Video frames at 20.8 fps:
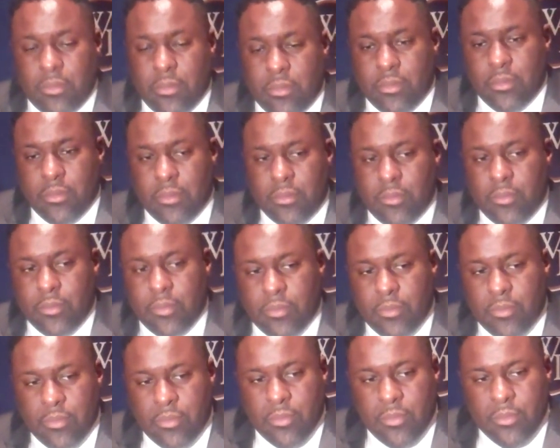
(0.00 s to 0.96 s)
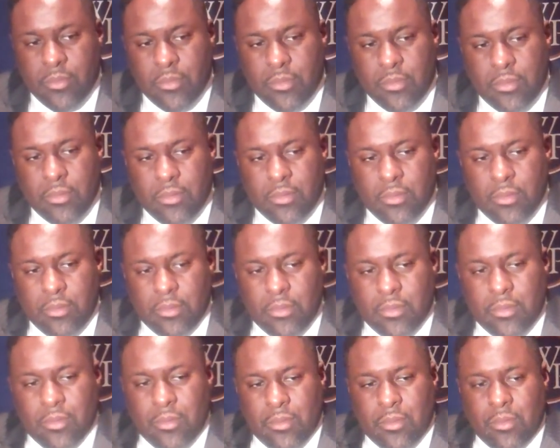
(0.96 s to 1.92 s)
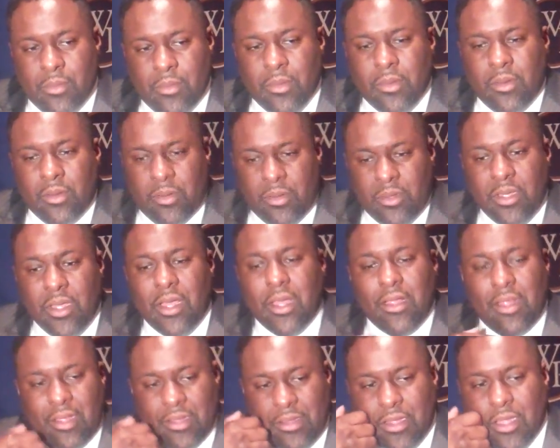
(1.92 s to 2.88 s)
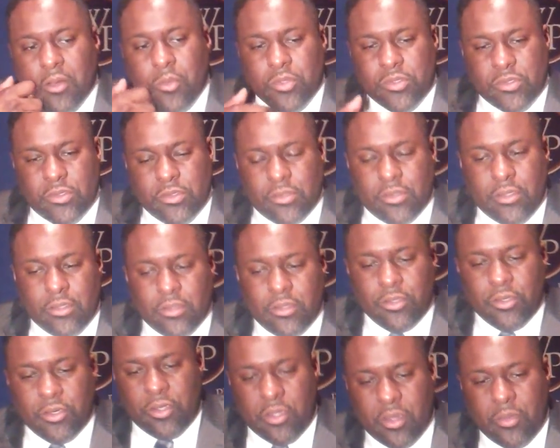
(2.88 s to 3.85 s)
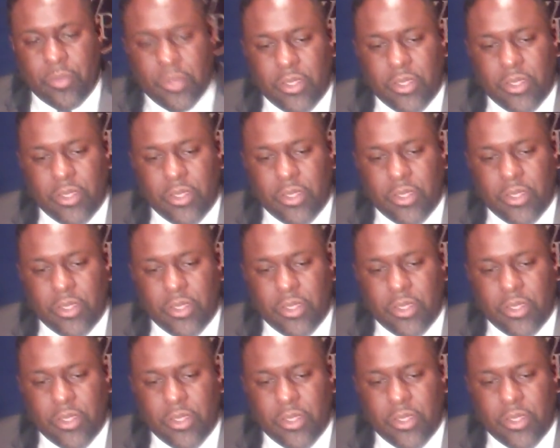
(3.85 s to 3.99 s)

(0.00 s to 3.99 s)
as like the roast for uh, Coach Ford? Yeah, I, I, thought it was good. You know what I